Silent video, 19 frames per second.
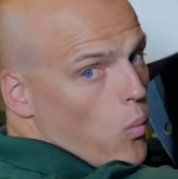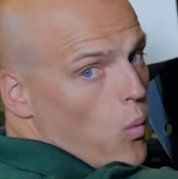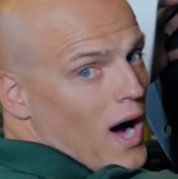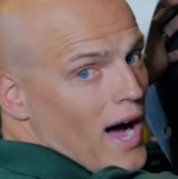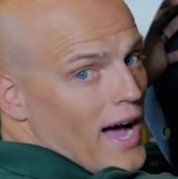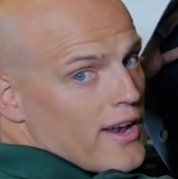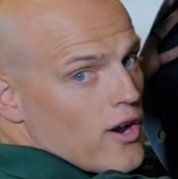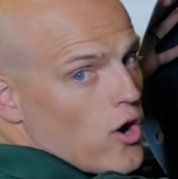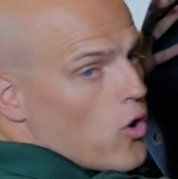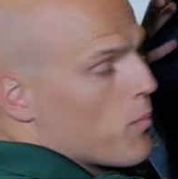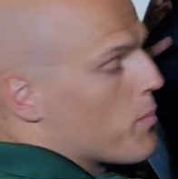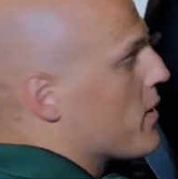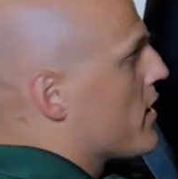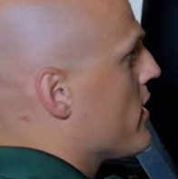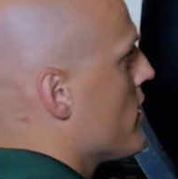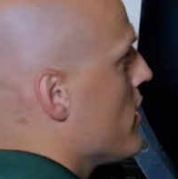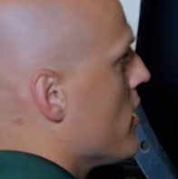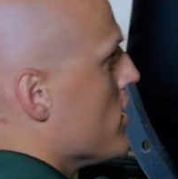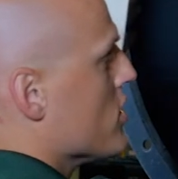wide
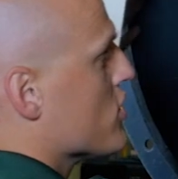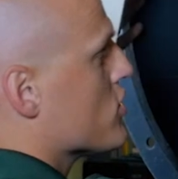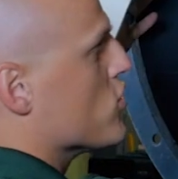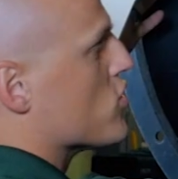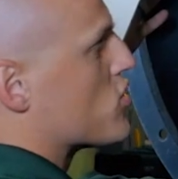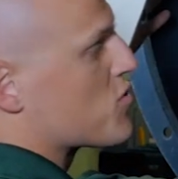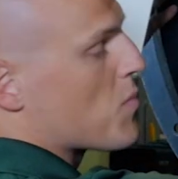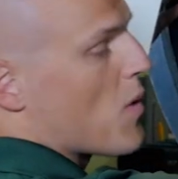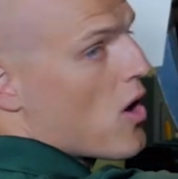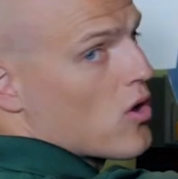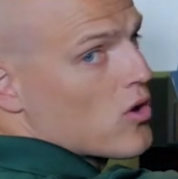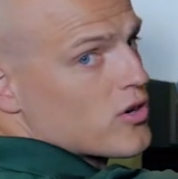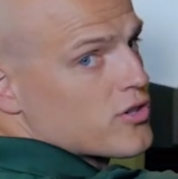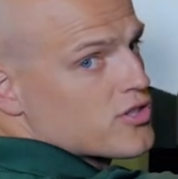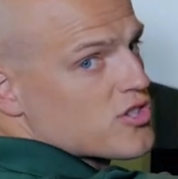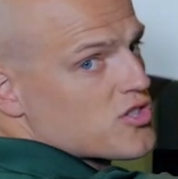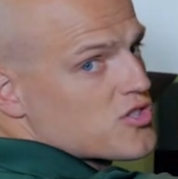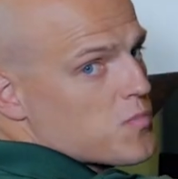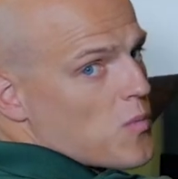open to smaller
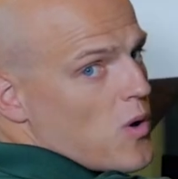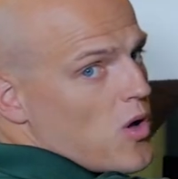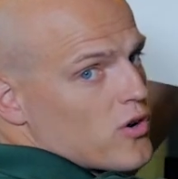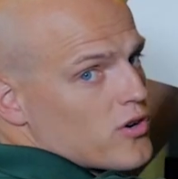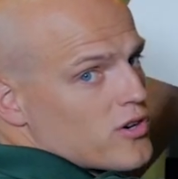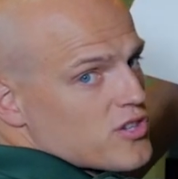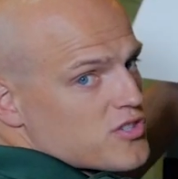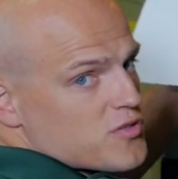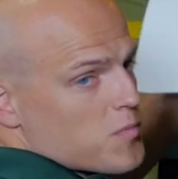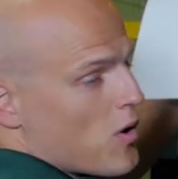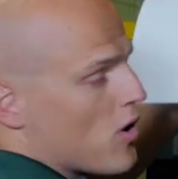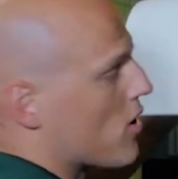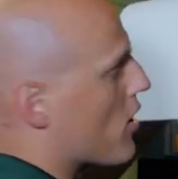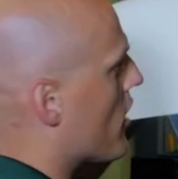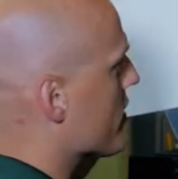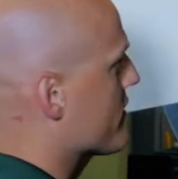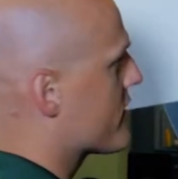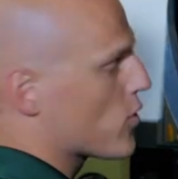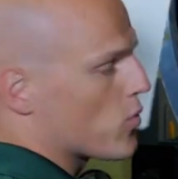to smaller to smaller
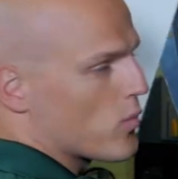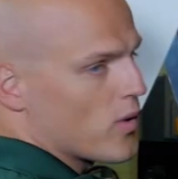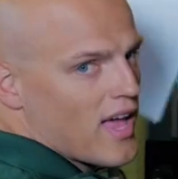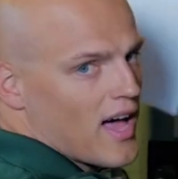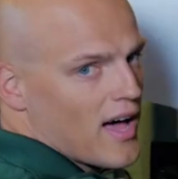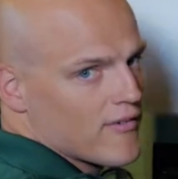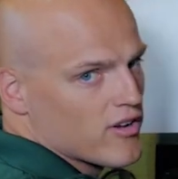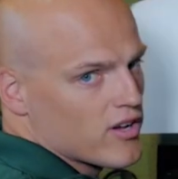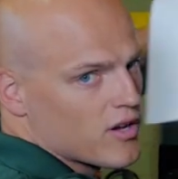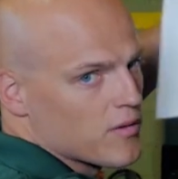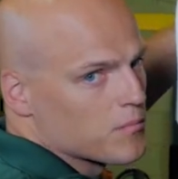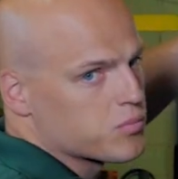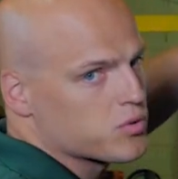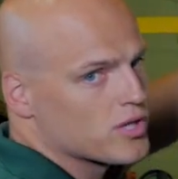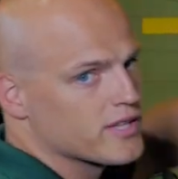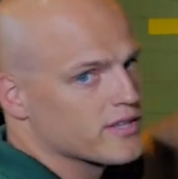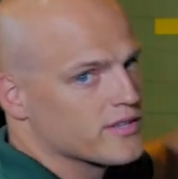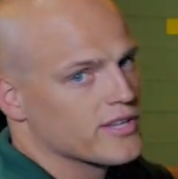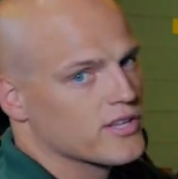until we have it
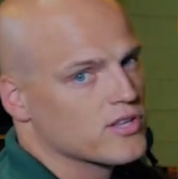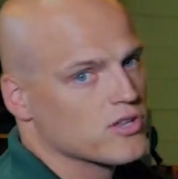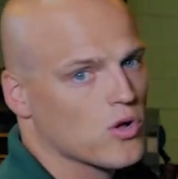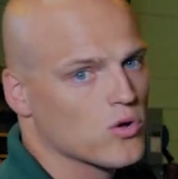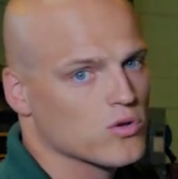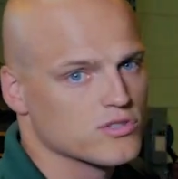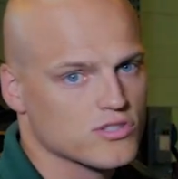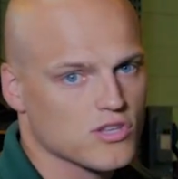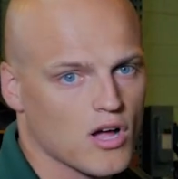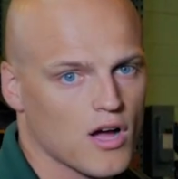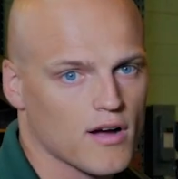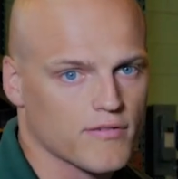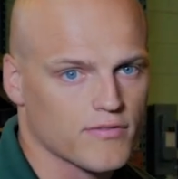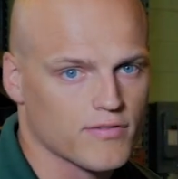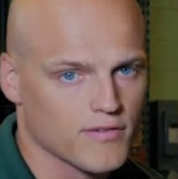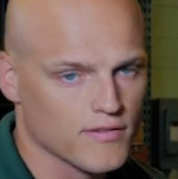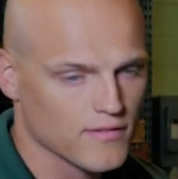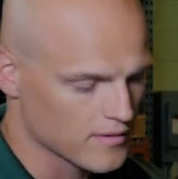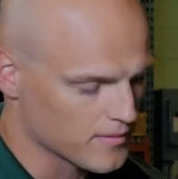completely closed
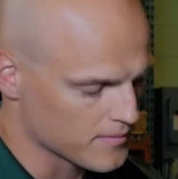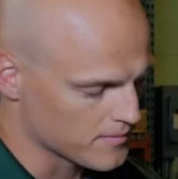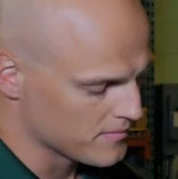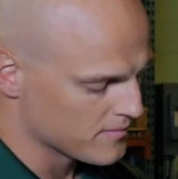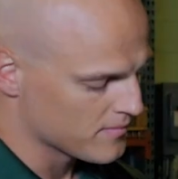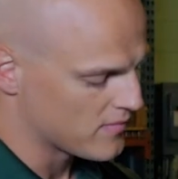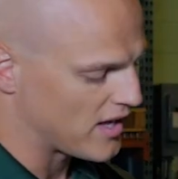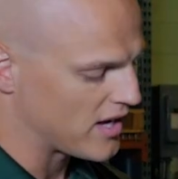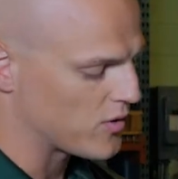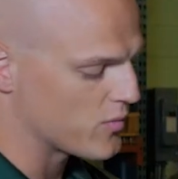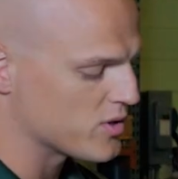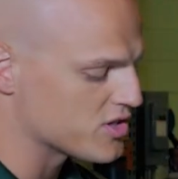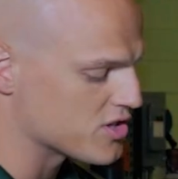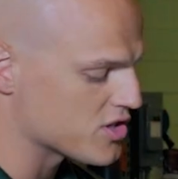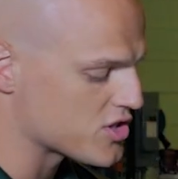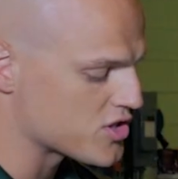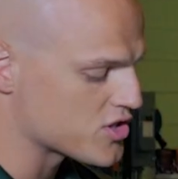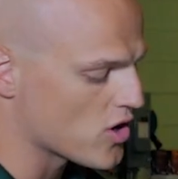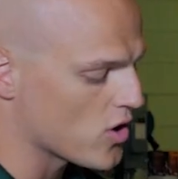off, like we
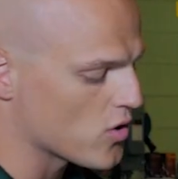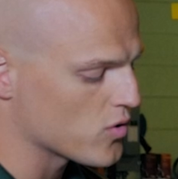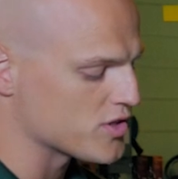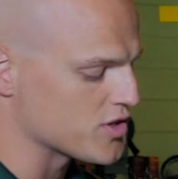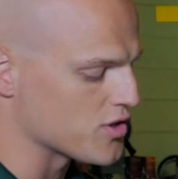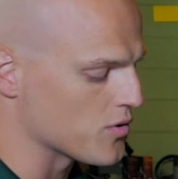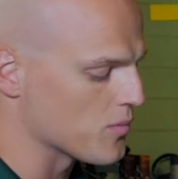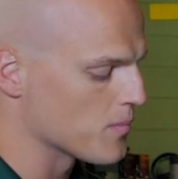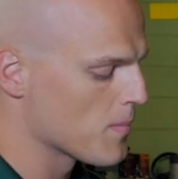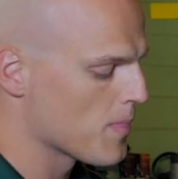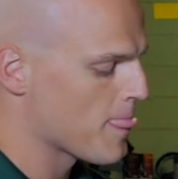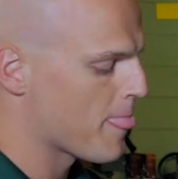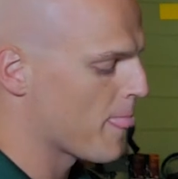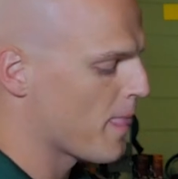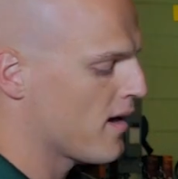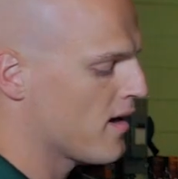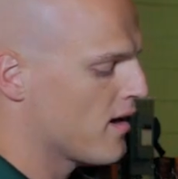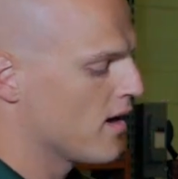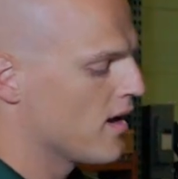just showed you.
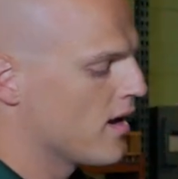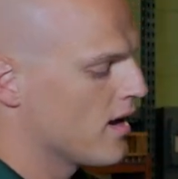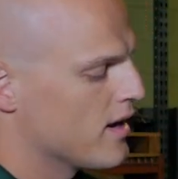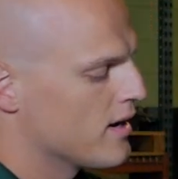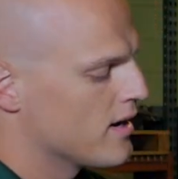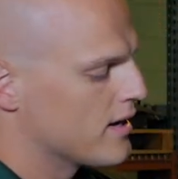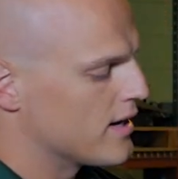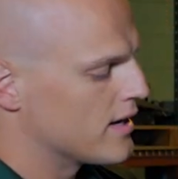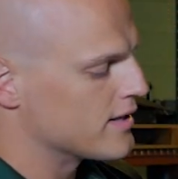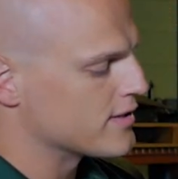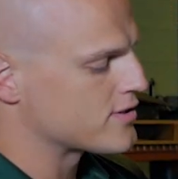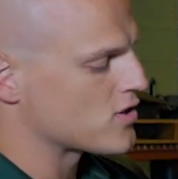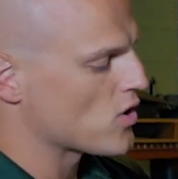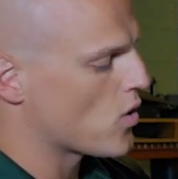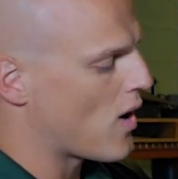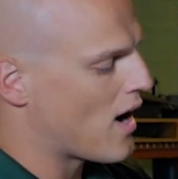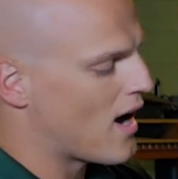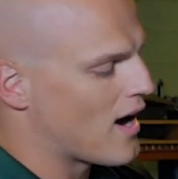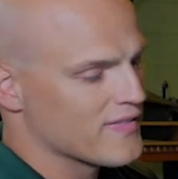And
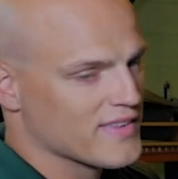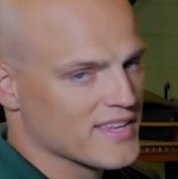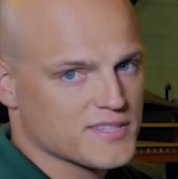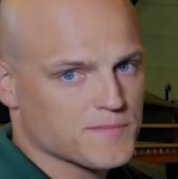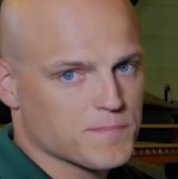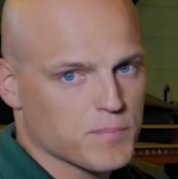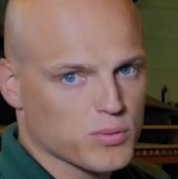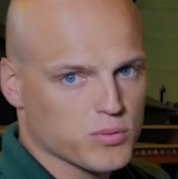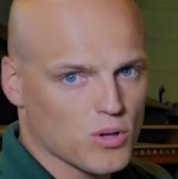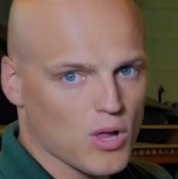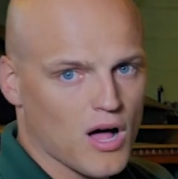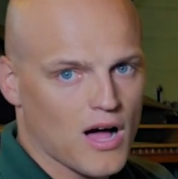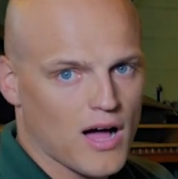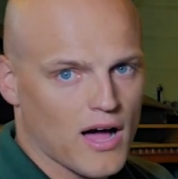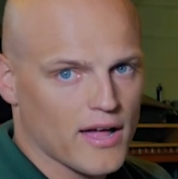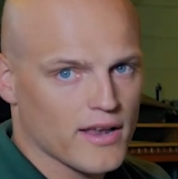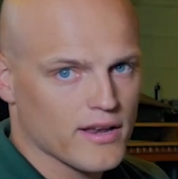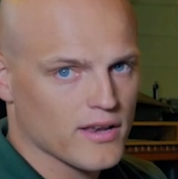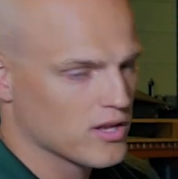so on this
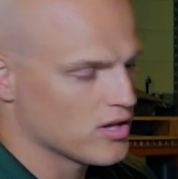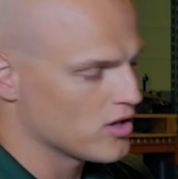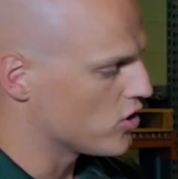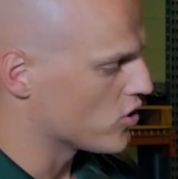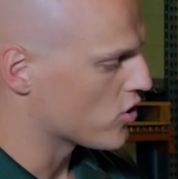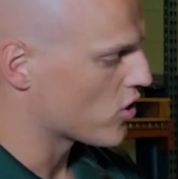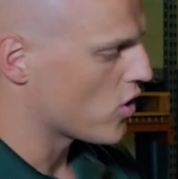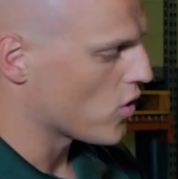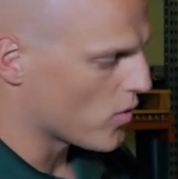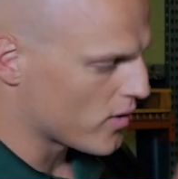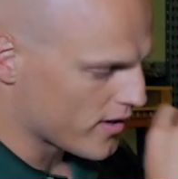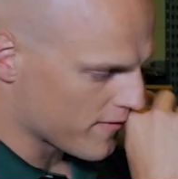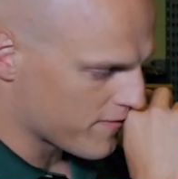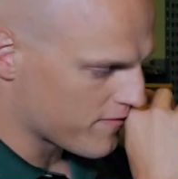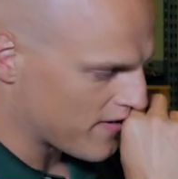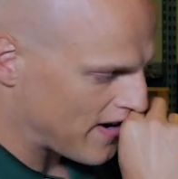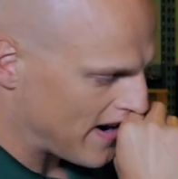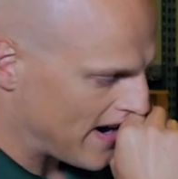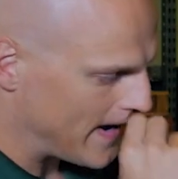plot, you're going to
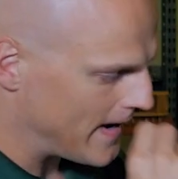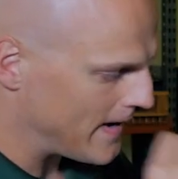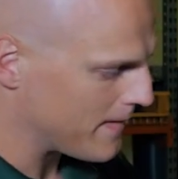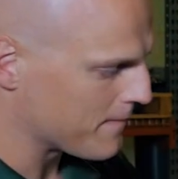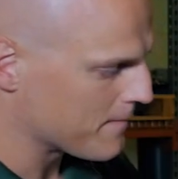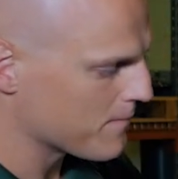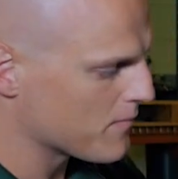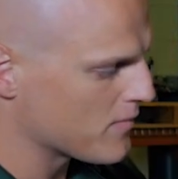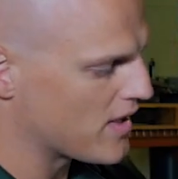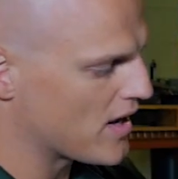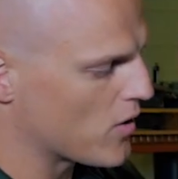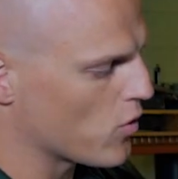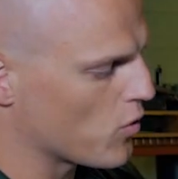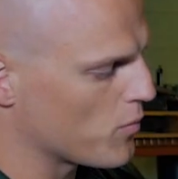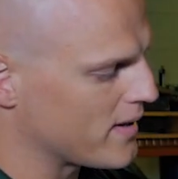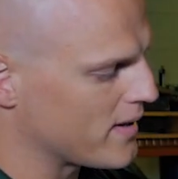find there will